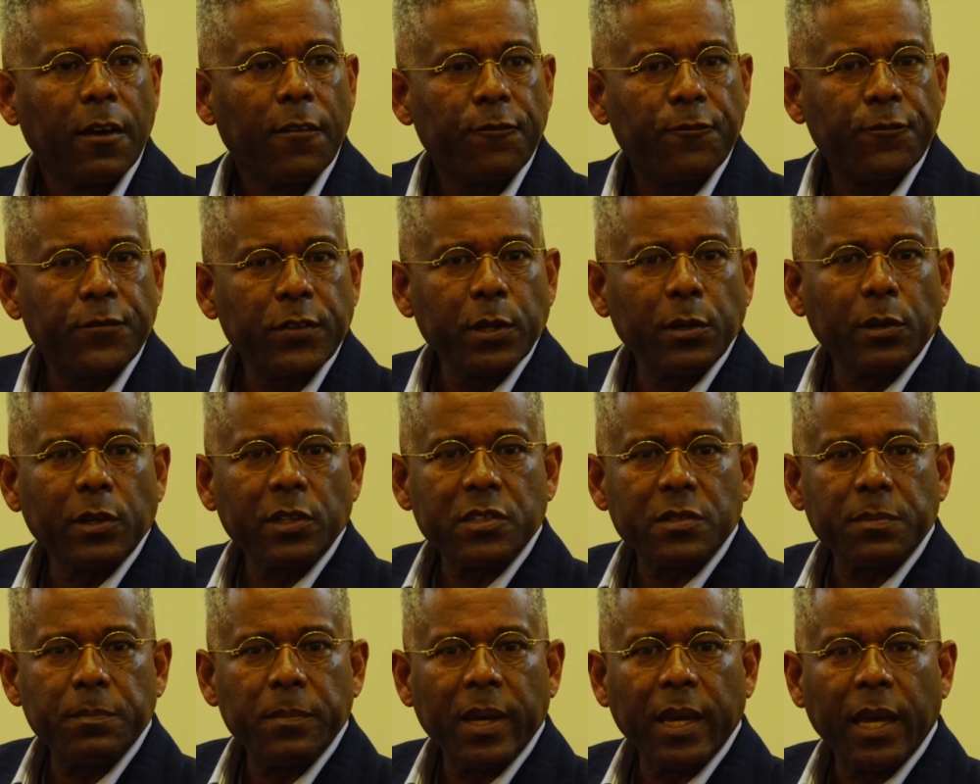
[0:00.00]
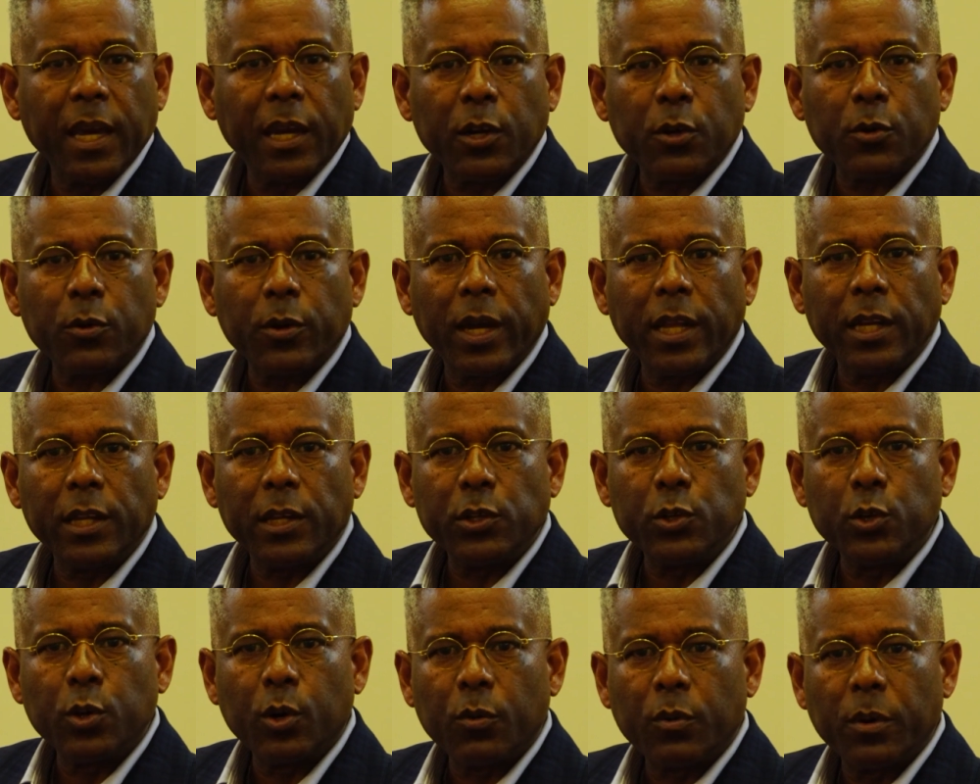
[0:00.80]
Fearless men
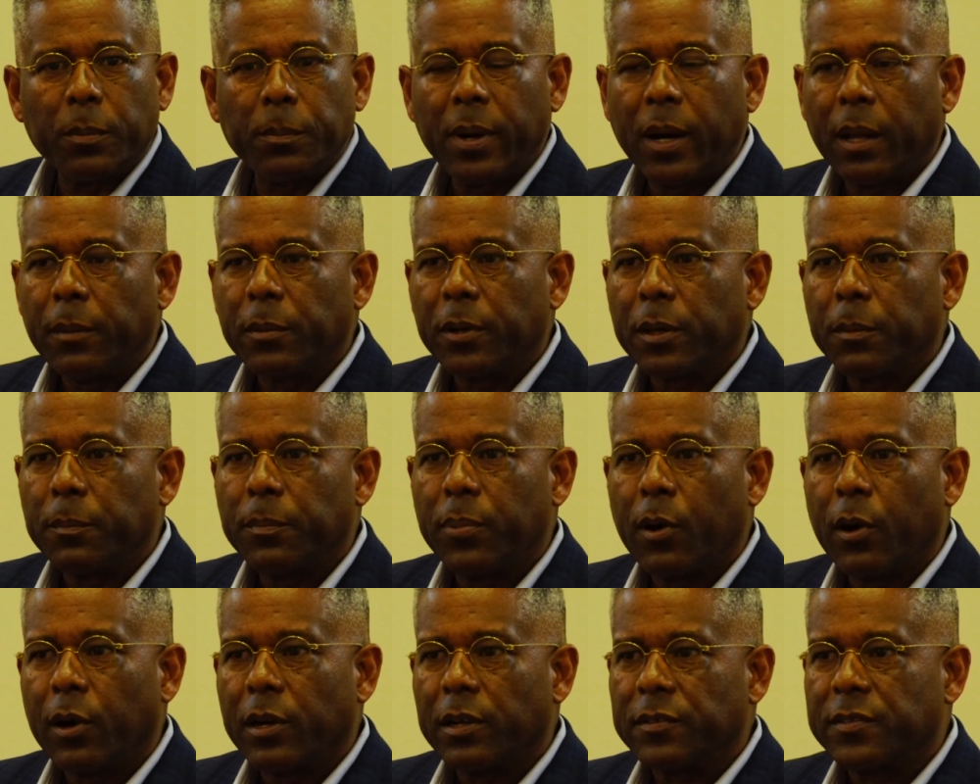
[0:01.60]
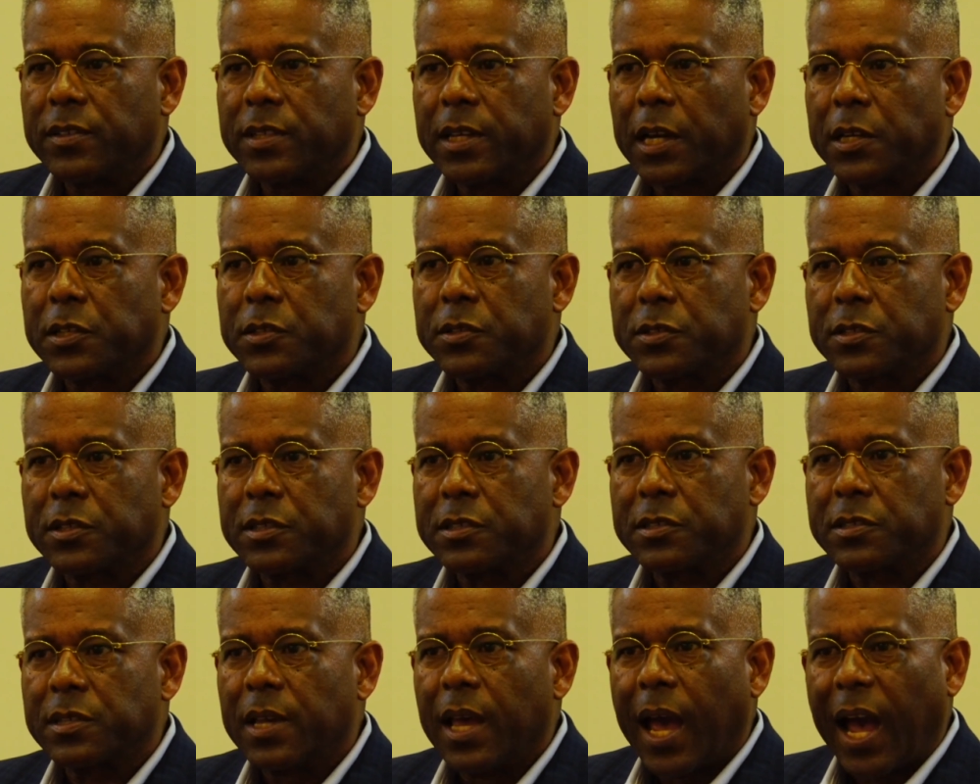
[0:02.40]
created your Republican Party of Texas,
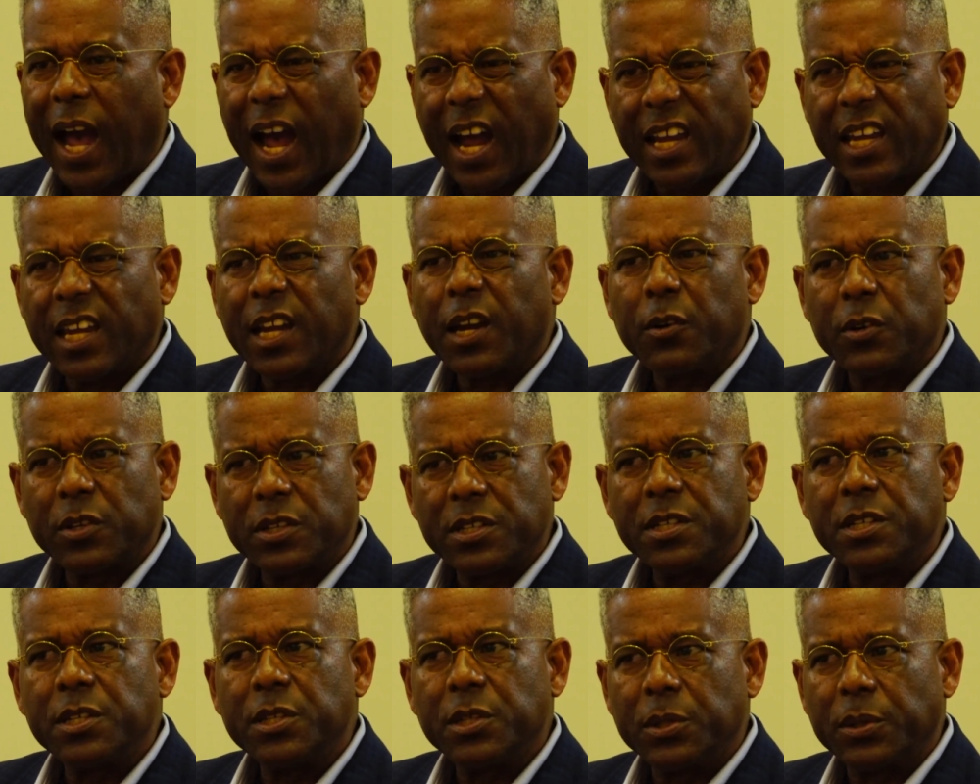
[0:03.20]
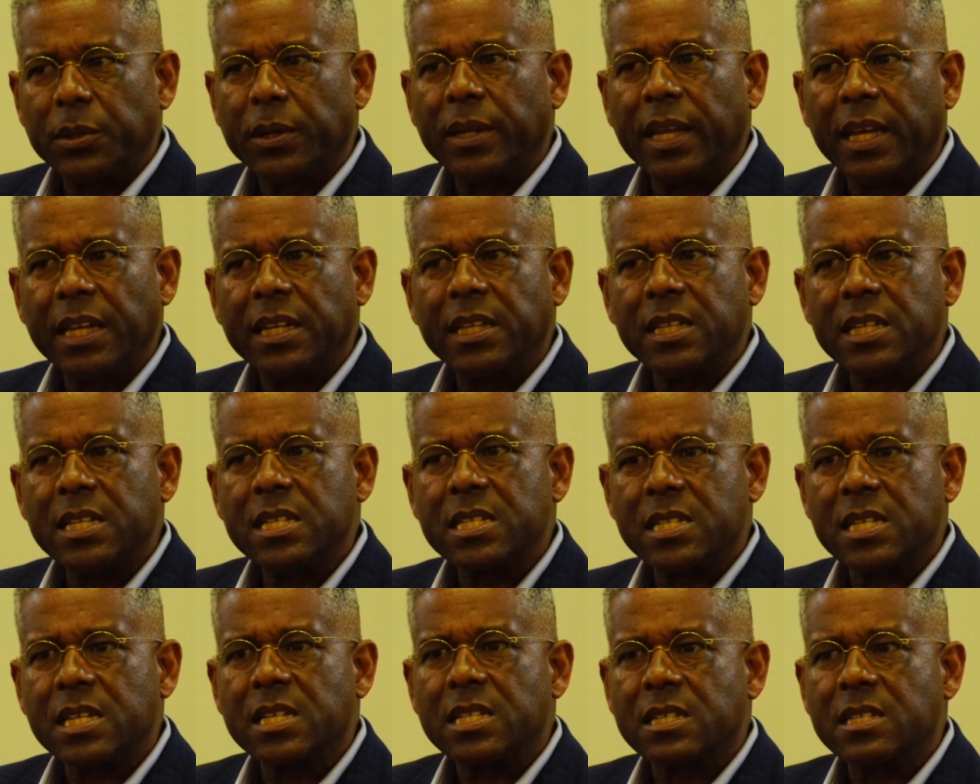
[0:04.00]
because I guarantee you, in
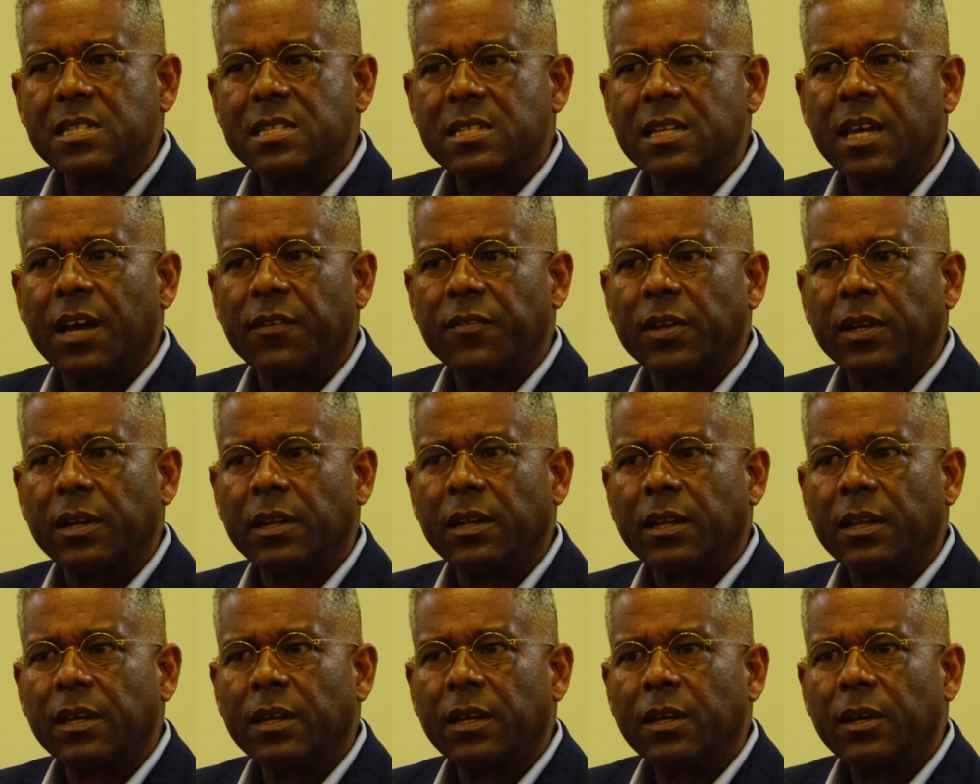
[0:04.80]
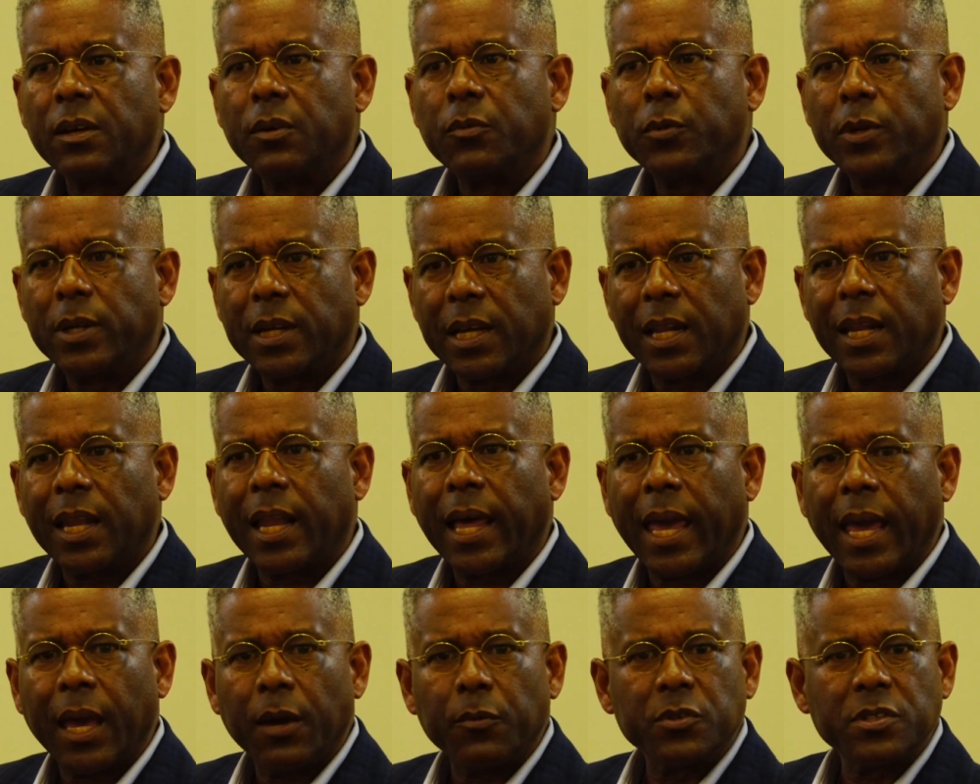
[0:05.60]
1867, when the
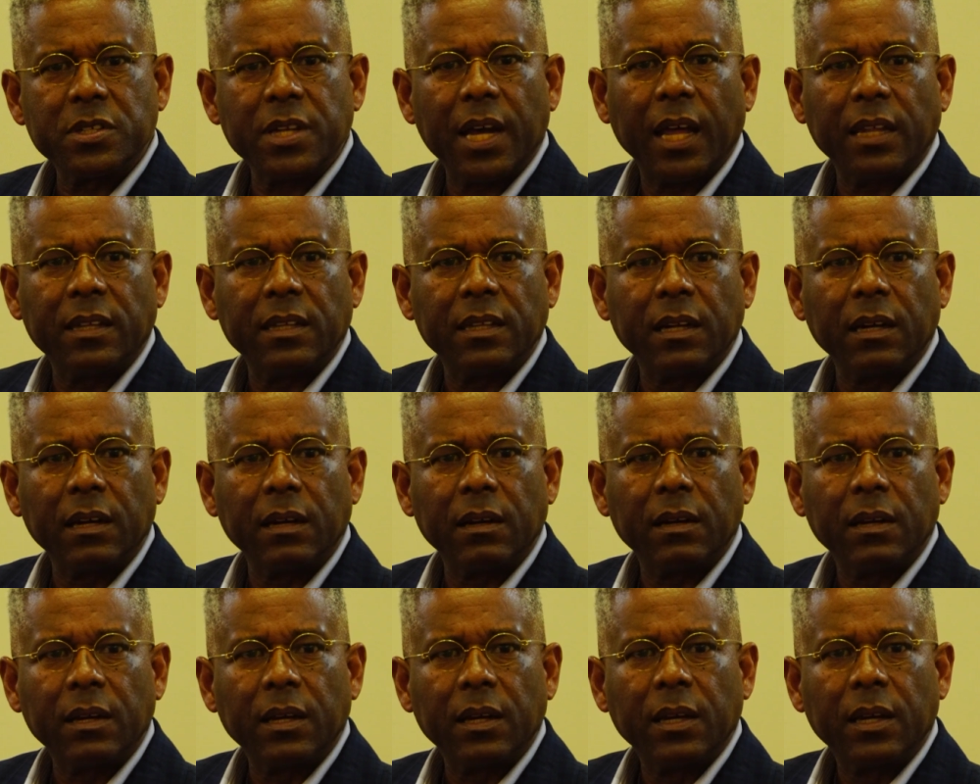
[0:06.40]
Klan was out there,